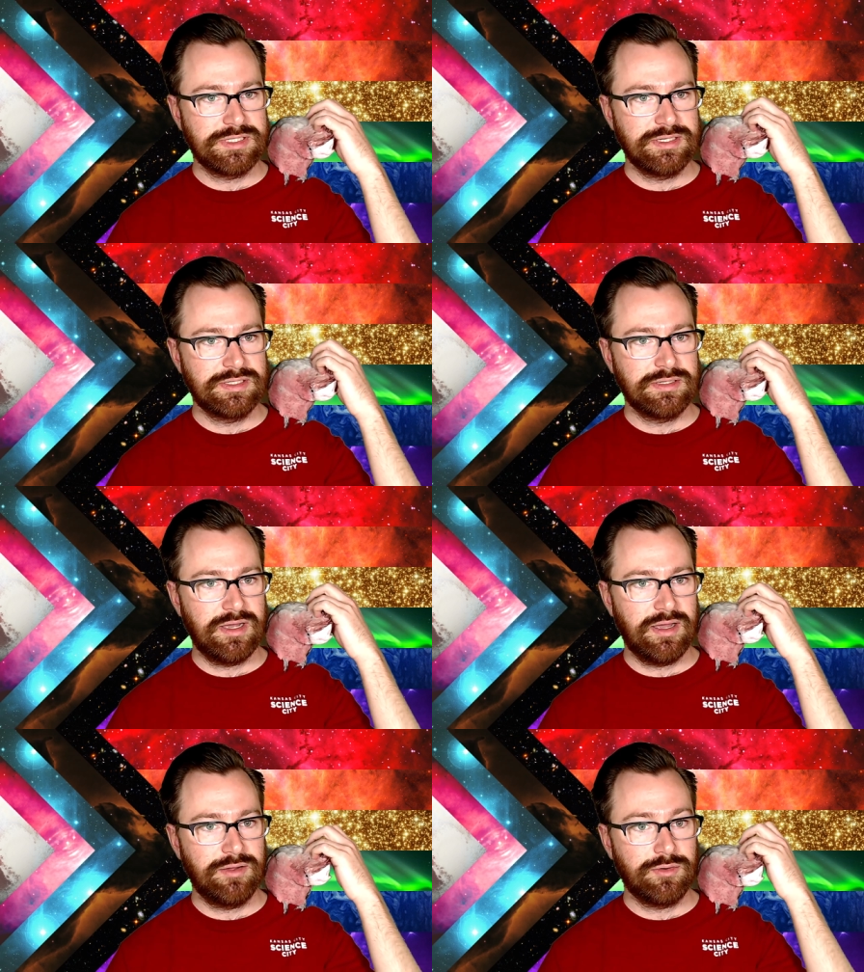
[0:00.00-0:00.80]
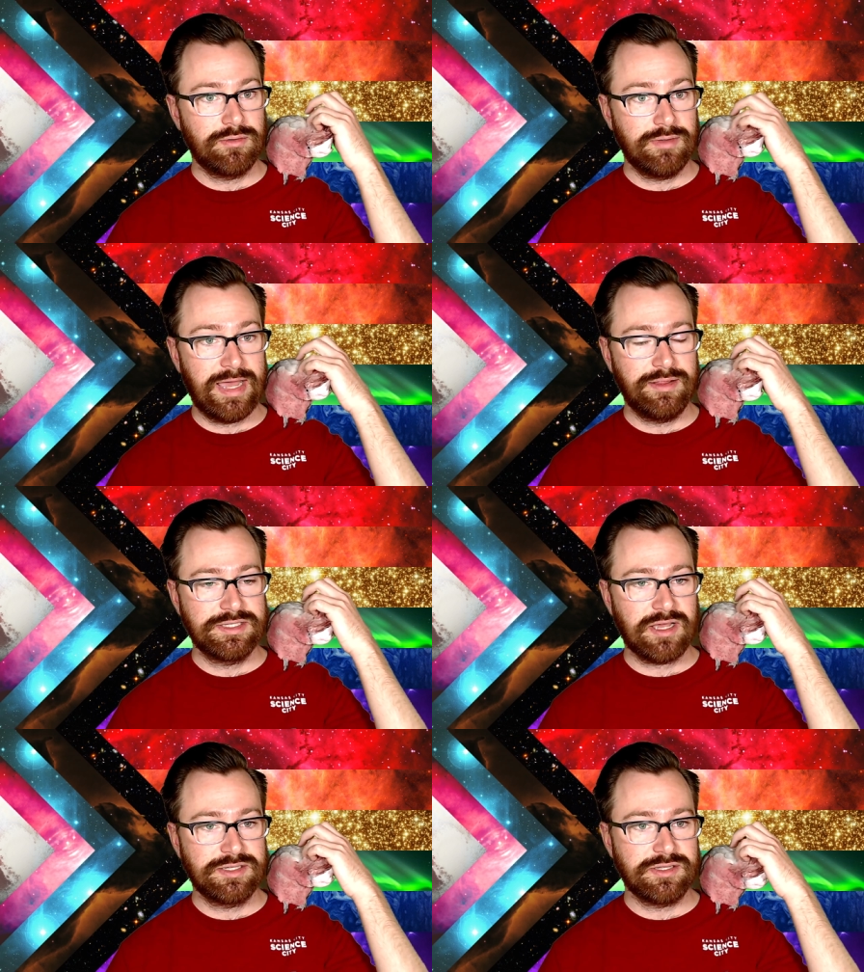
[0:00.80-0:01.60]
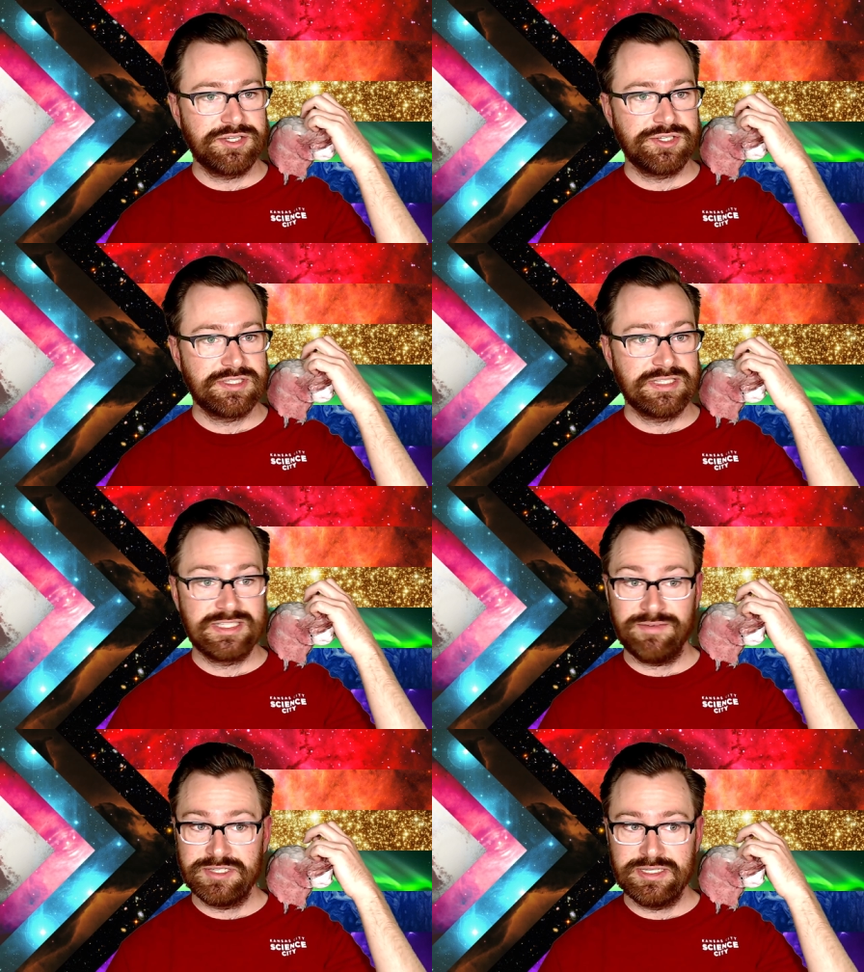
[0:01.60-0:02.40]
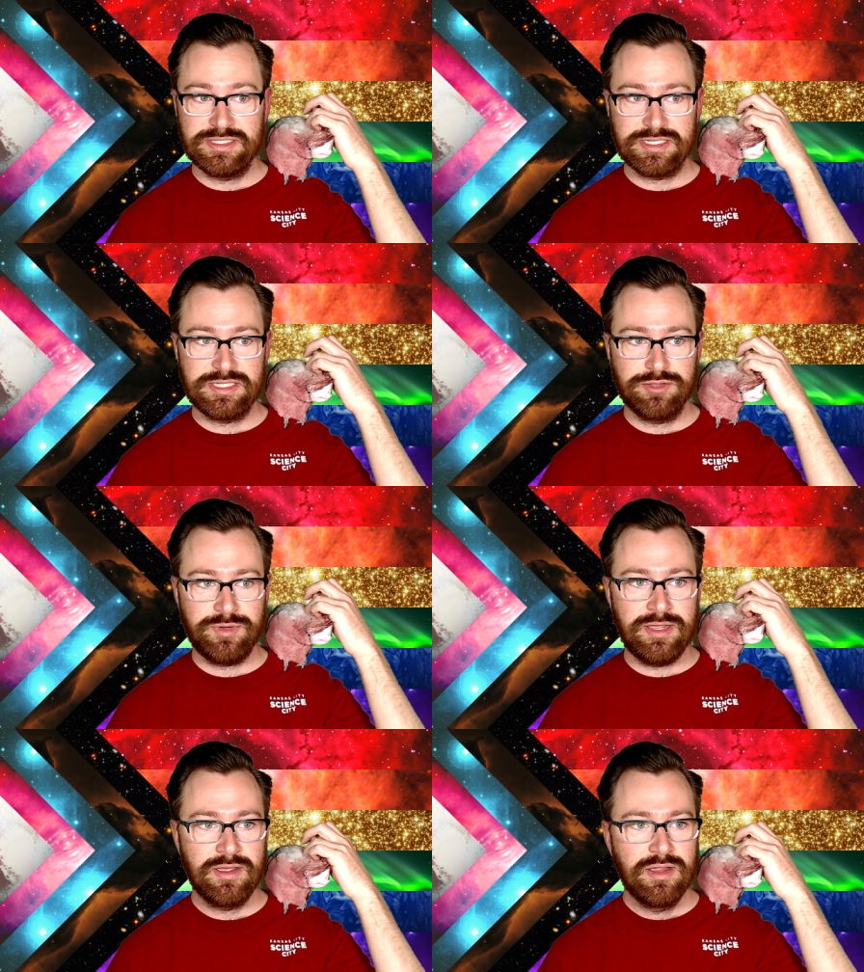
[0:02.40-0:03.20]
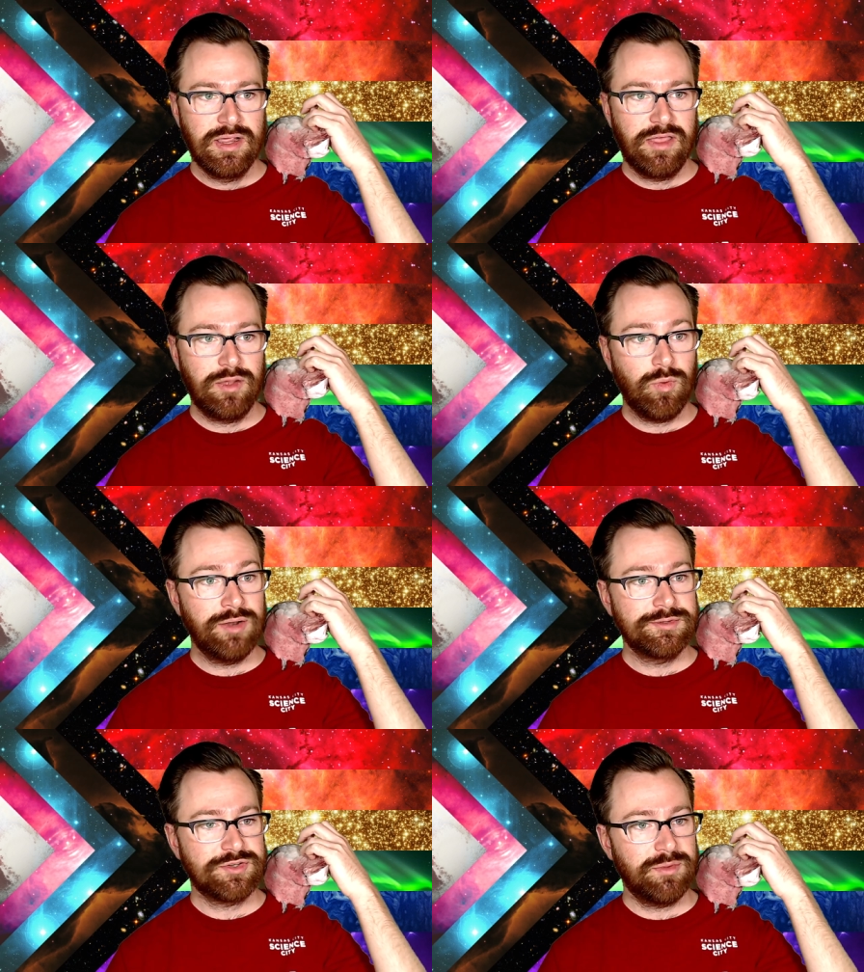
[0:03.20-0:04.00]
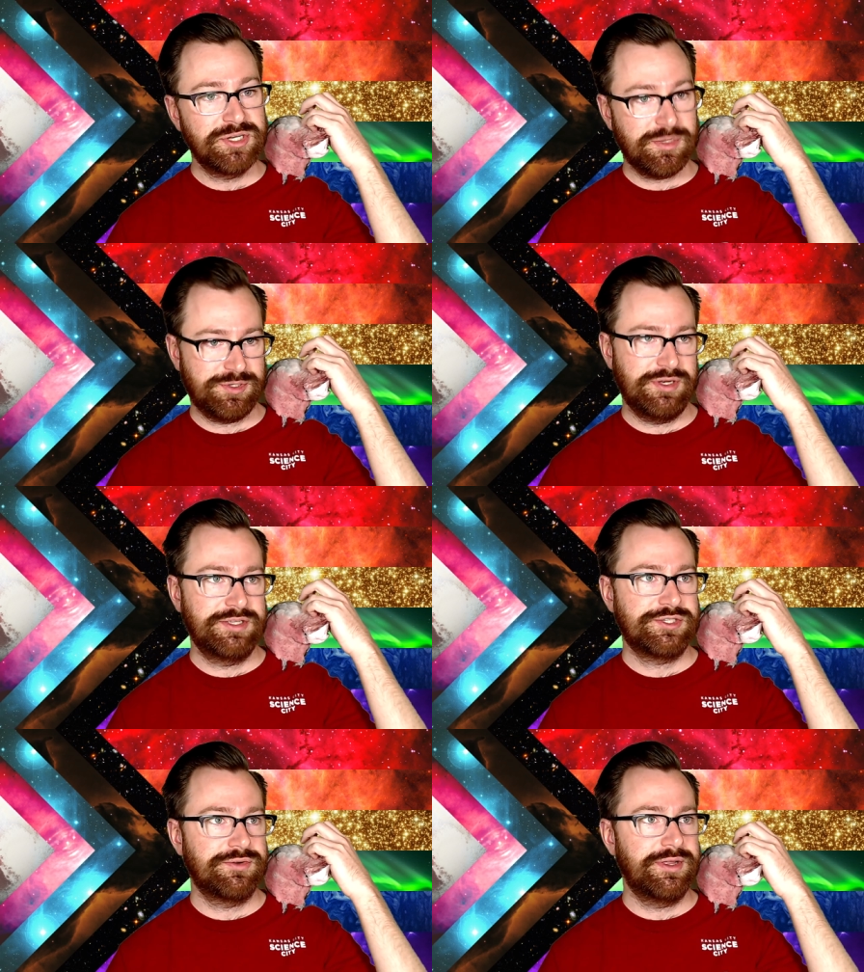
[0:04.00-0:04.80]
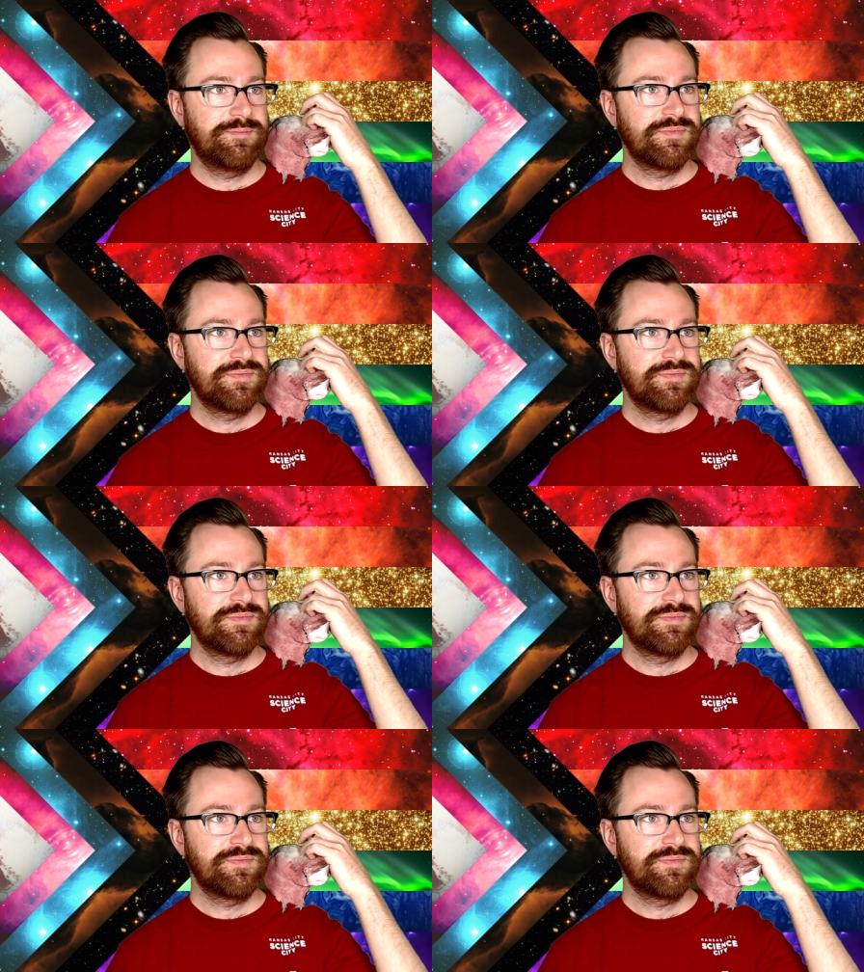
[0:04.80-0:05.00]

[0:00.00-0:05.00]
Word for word: in, uh, added these constellations in 1763. And then one was from Egyptian history.